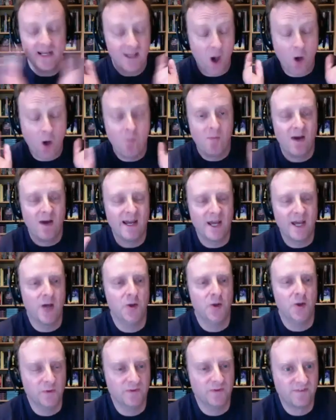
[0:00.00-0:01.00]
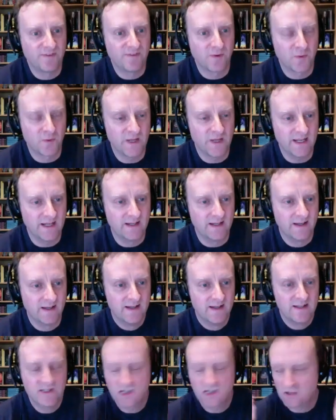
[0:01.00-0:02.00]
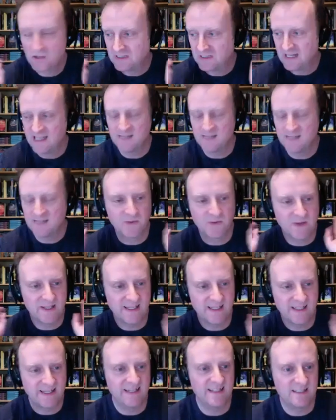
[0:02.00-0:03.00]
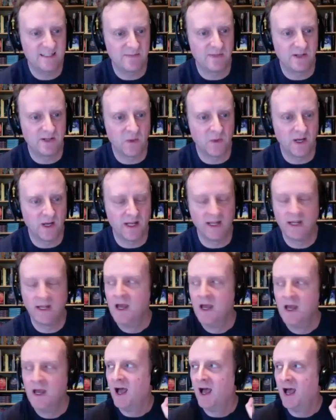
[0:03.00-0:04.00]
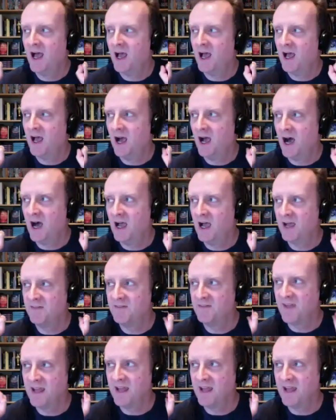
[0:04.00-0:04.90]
on my own for a week. So Claire's been away. The kids have been away. I've